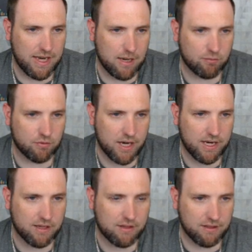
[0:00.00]
cap
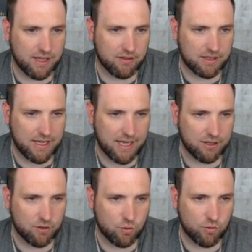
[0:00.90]
rank, down to
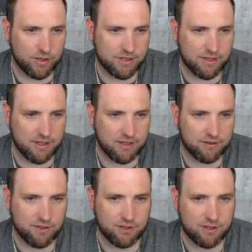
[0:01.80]
categories, and then
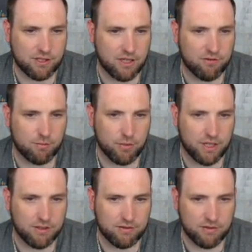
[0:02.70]
there's a discover
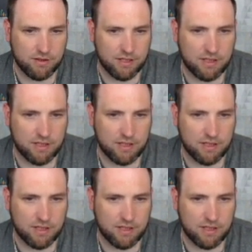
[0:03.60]
button.